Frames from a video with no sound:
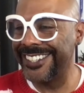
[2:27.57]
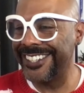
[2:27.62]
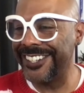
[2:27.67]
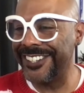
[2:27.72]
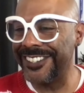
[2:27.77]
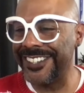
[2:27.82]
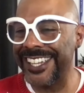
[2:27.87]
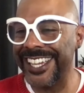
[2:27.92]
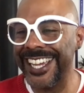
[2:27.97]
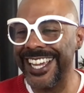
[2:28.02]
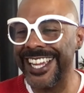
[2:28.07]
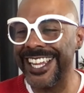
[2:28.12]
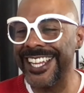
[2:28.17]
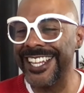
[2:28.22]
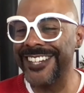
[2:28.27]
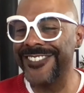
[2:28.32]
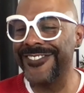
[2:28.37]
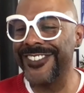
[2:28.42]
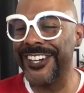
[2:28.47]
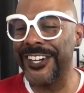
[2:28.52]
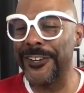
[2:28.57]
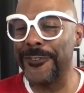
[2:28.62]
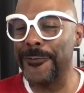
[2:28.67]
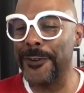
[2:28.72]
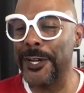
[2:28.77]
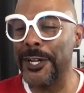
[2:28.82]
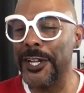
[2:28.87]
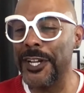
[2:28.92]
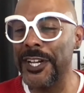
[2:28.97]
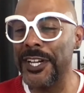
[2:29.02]
Okay, we're
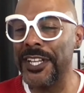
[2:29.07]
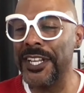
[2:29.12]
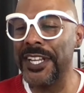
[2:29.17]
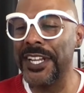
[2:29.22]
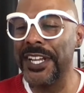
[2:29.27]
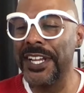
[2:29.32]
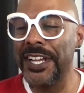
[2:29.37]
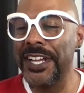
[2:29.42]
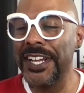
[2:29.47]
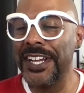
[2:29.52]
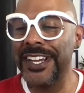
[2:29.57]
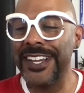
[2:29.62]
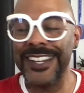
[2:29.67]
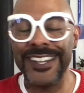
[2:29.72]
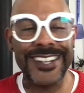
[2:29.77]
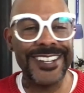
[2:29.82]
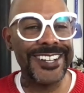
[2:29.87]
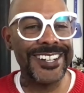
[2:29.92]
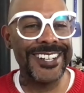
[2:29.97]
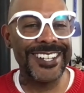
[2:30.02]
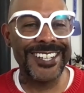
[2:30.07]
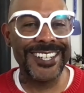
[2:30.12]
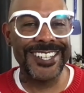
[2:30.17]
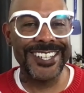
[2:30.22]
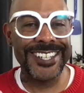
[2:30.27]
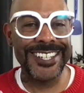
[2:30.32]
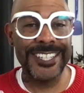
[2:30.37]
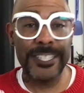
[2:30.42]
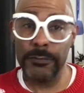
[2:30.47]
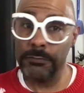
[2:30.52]
good.
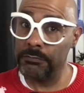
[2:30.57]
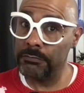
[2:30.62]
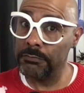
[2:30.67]
We're